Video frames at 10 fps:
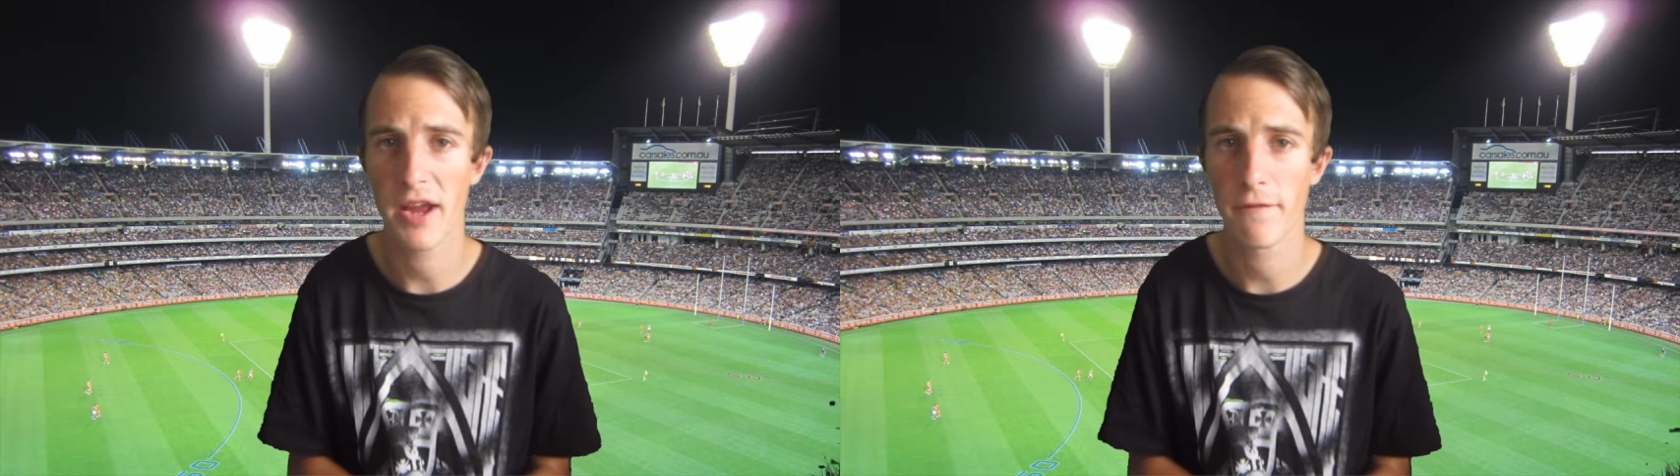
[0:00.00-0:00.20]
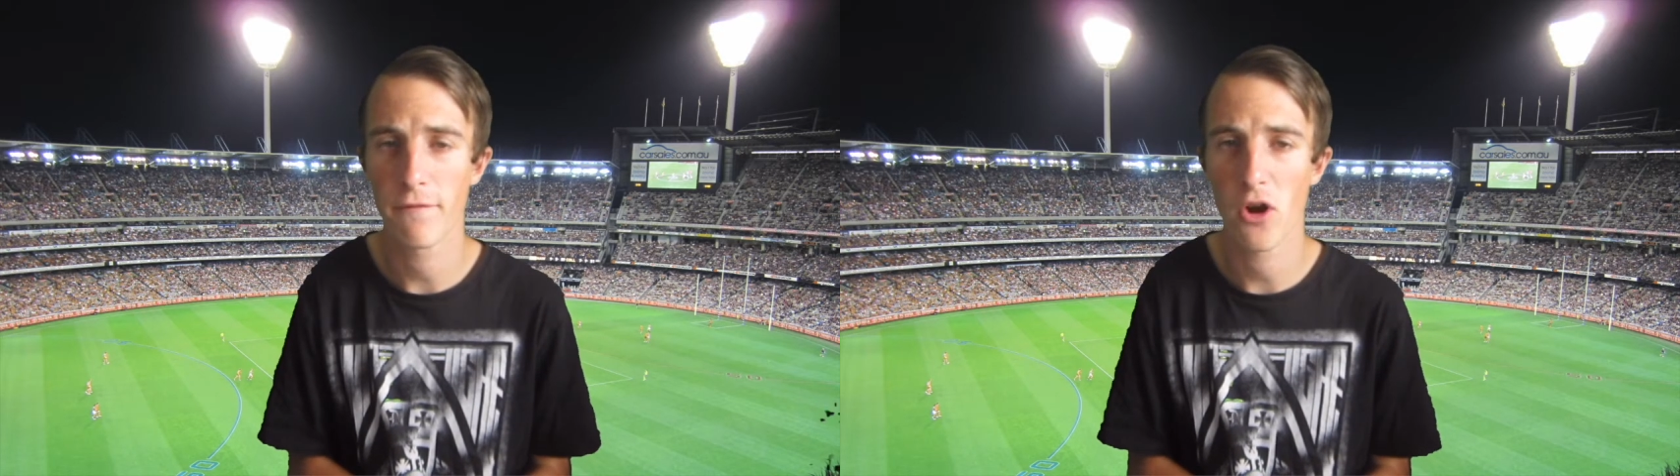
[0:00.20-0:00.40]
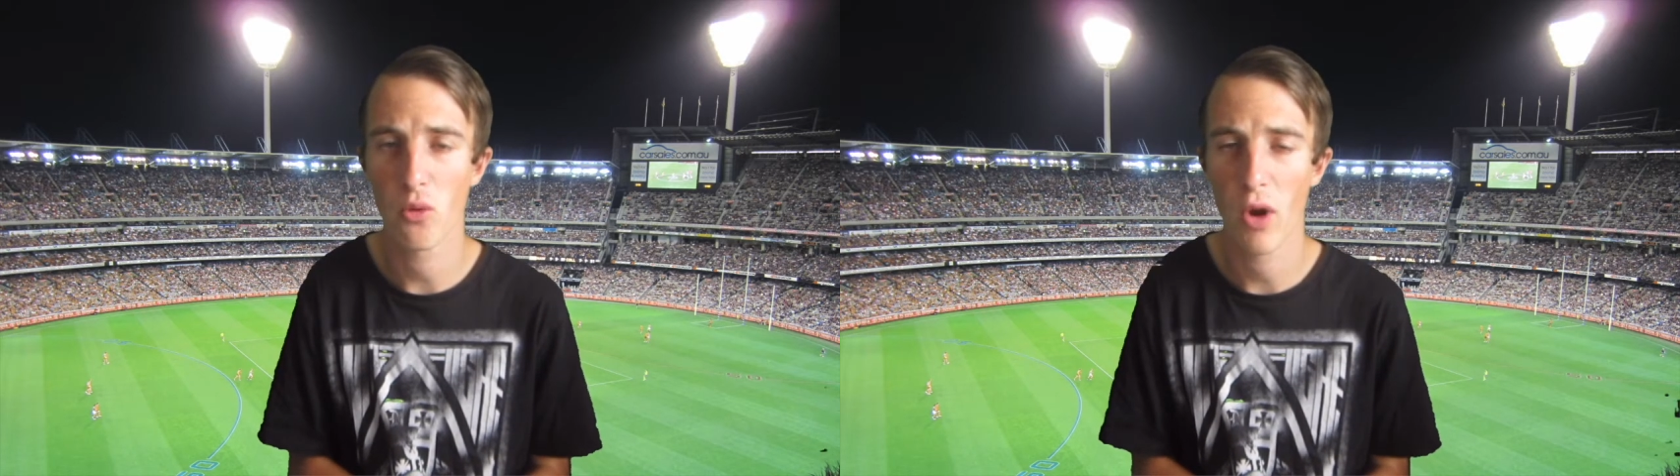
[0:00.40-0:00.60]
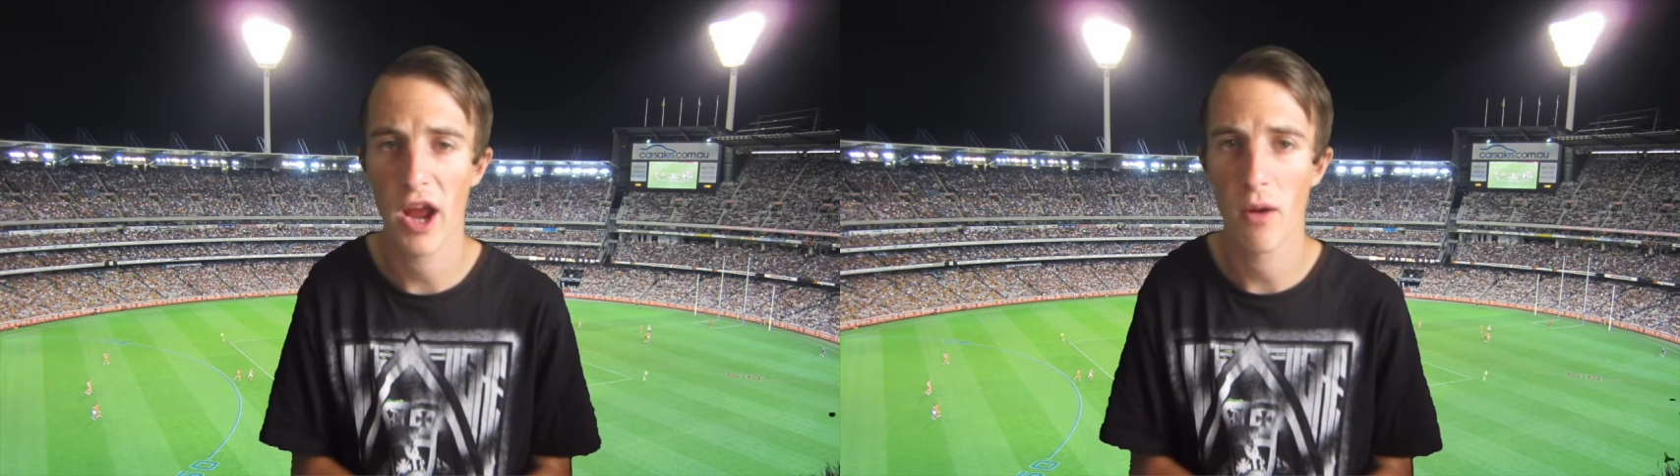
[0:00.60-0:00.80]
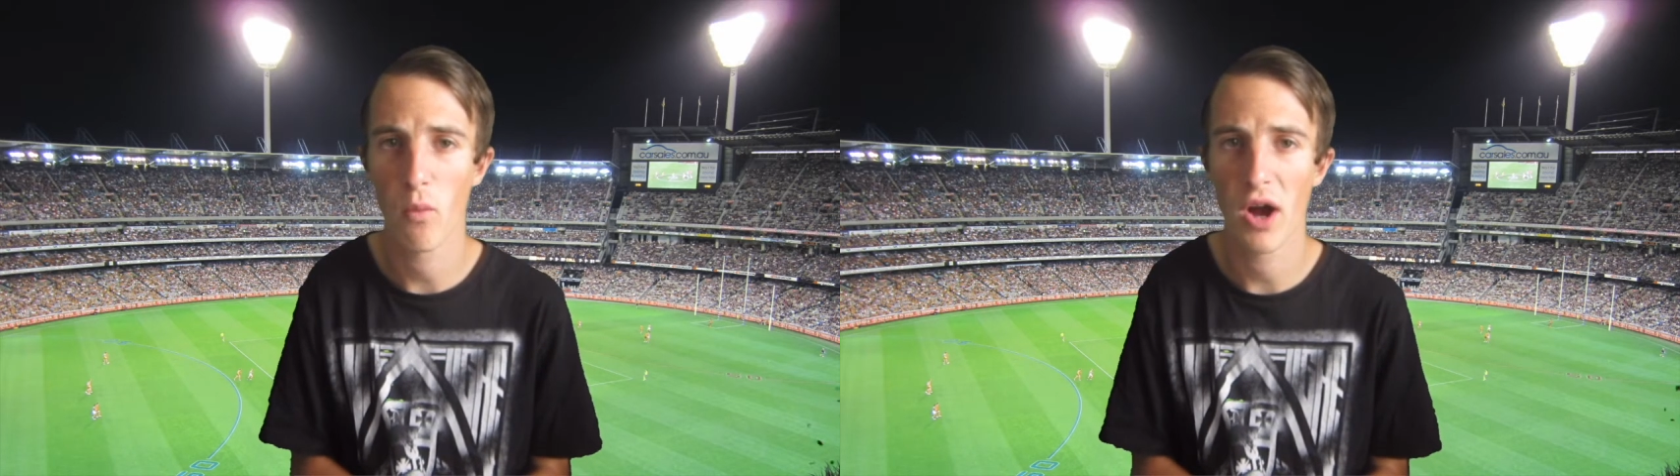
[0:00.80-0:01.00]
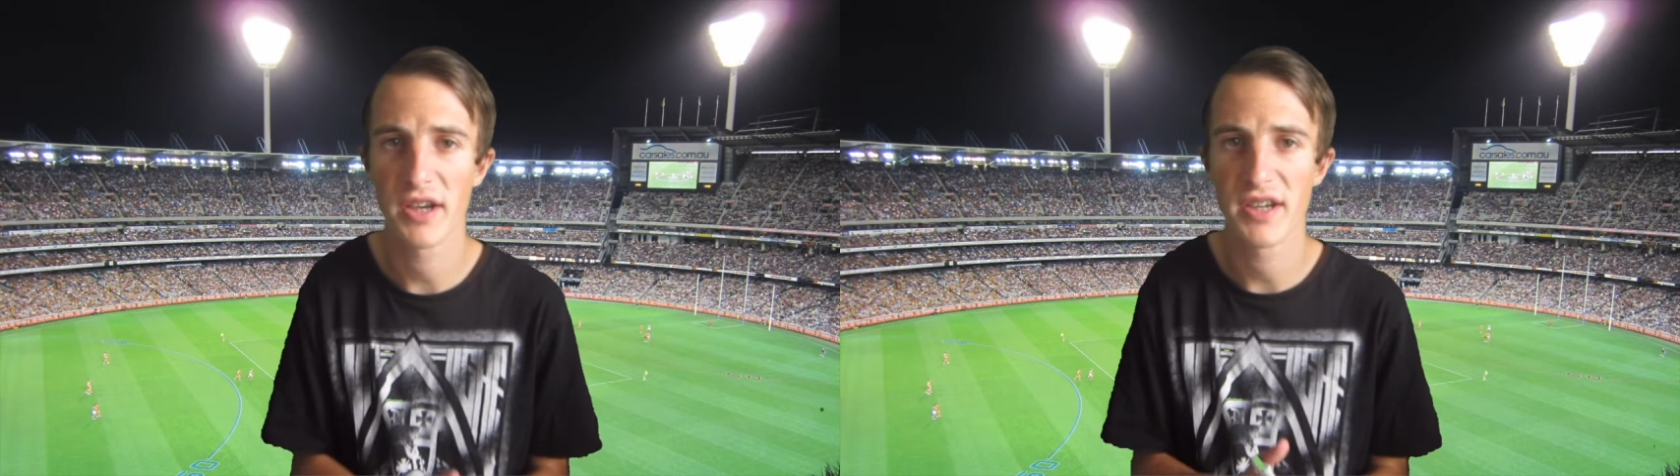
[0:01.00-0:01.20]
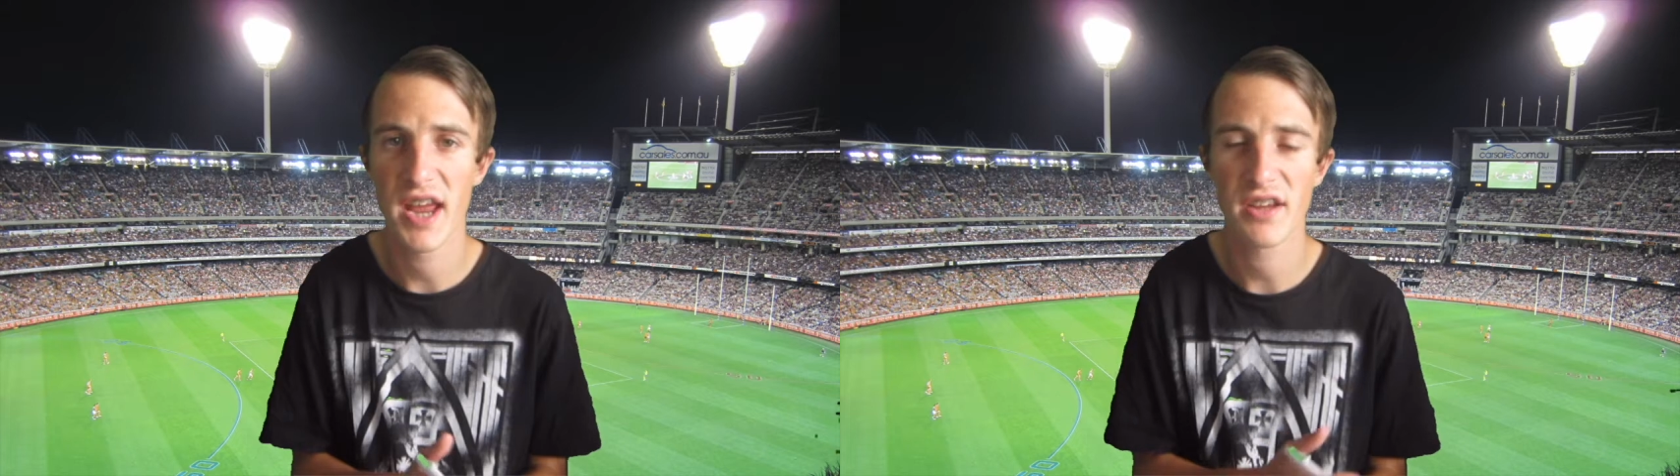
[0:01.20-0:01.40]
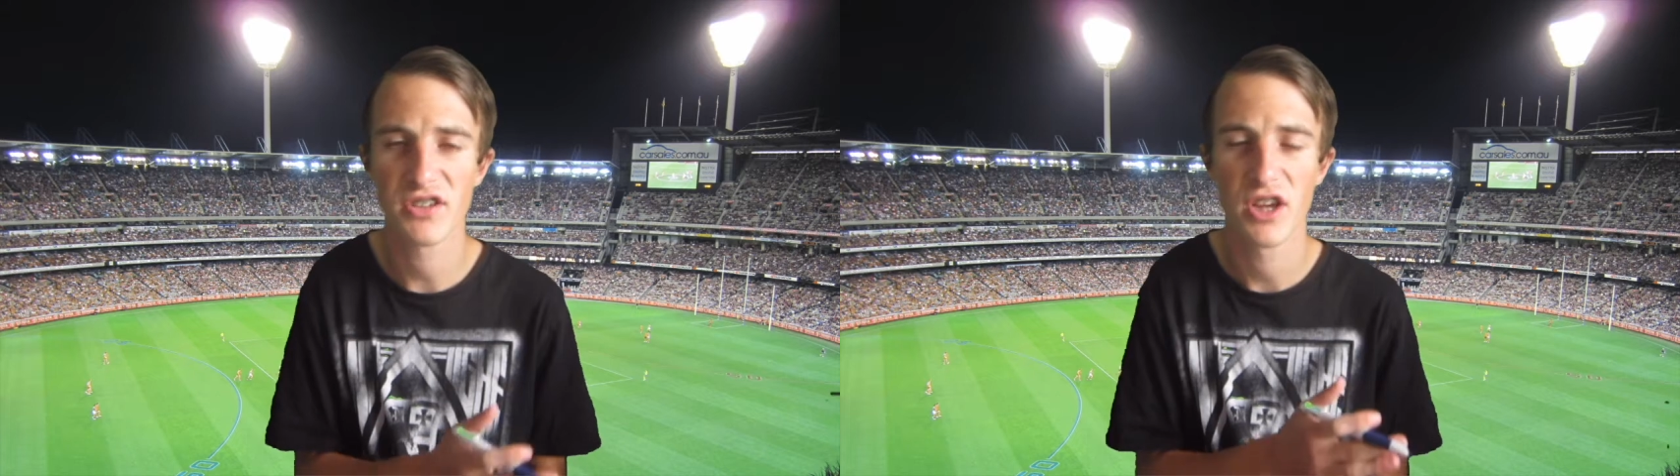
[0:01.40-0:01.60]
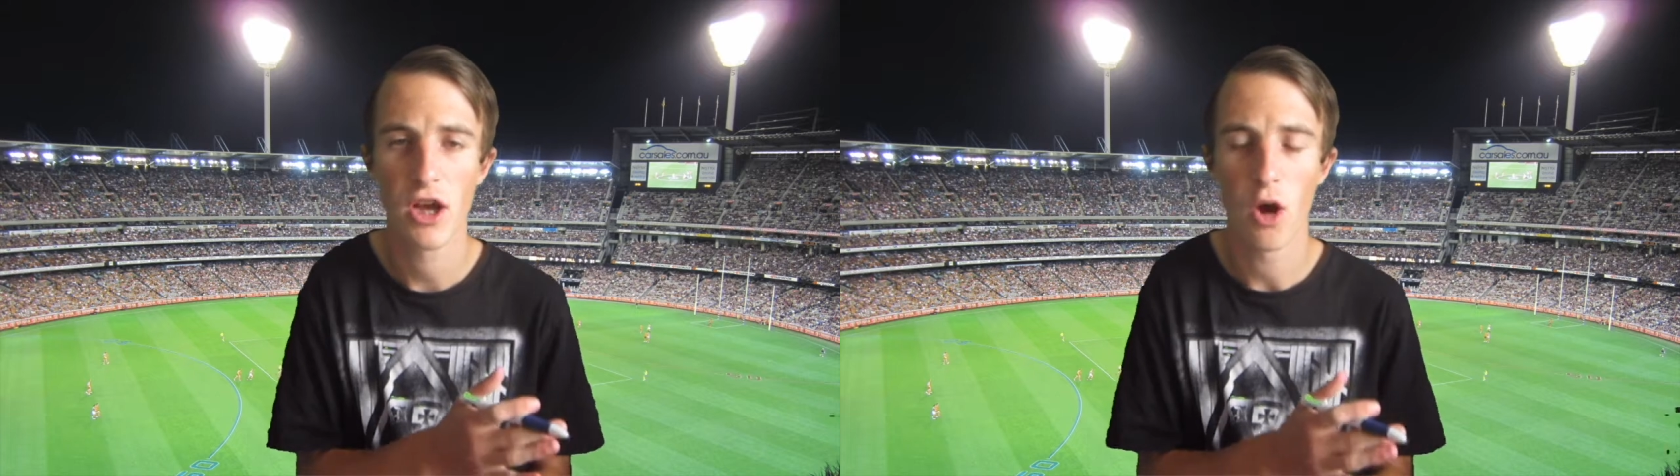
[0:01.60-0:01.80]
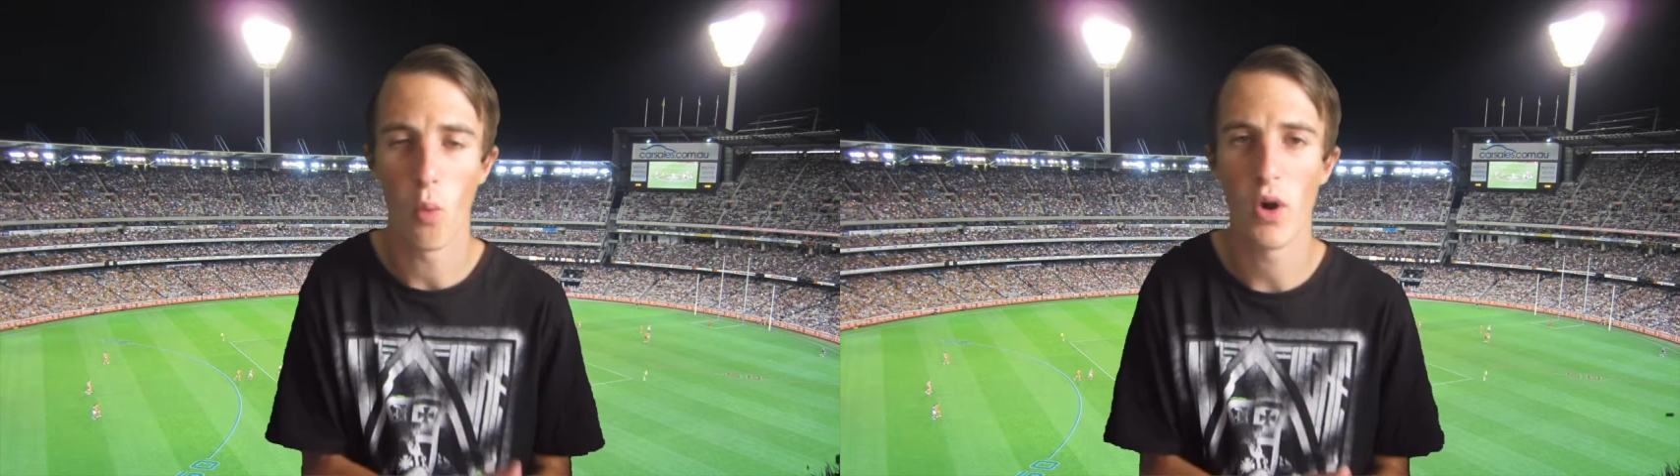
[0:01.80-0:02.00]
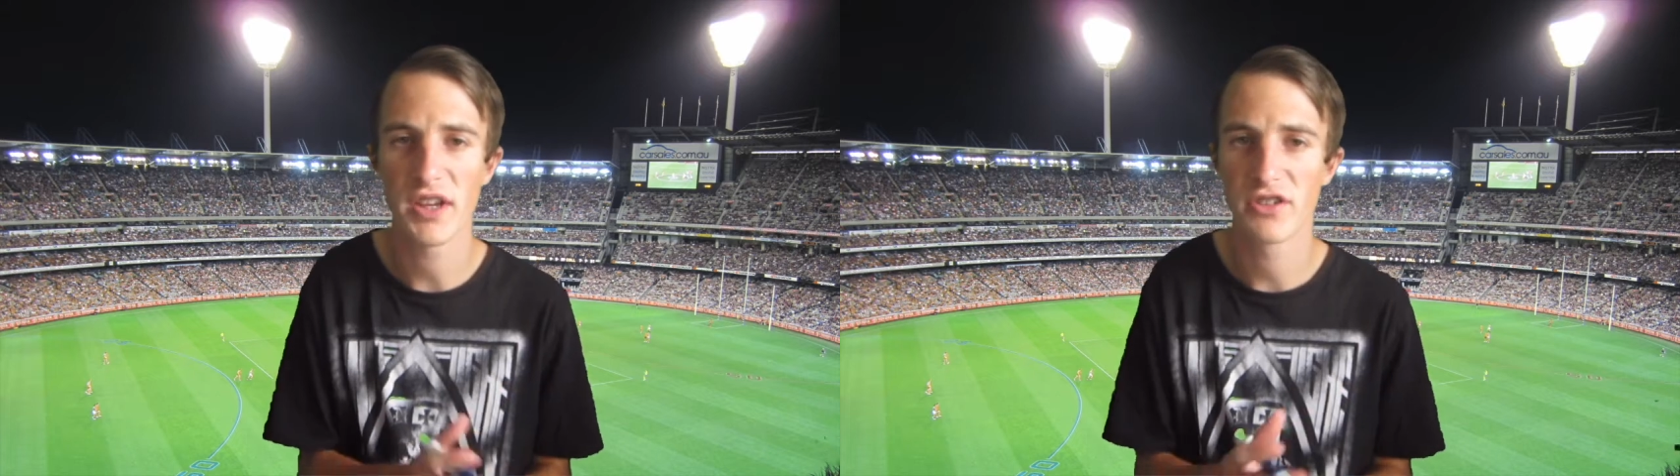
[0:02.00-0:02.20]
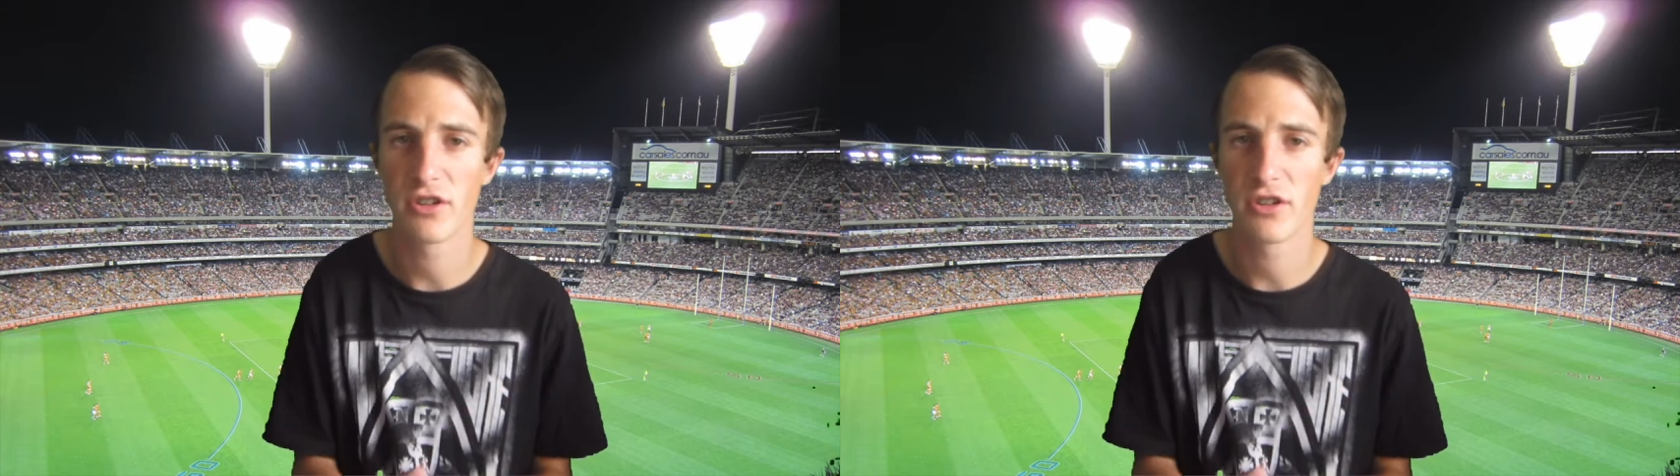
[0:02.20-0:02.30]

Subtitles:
AFL Round 1 next week,